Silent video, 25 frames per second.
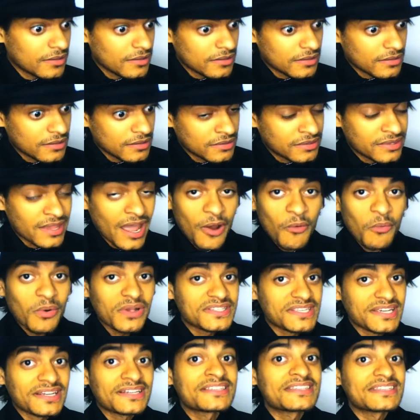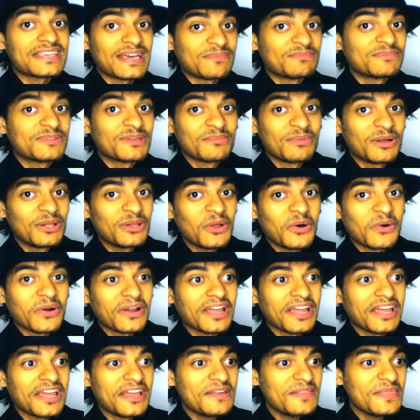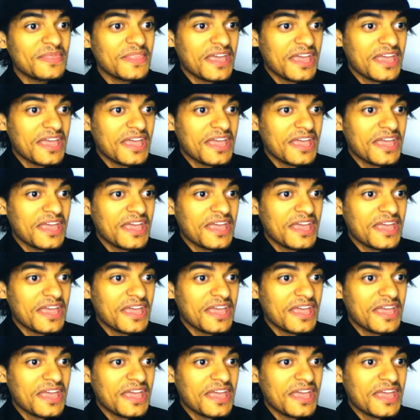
that was acceptable, okay?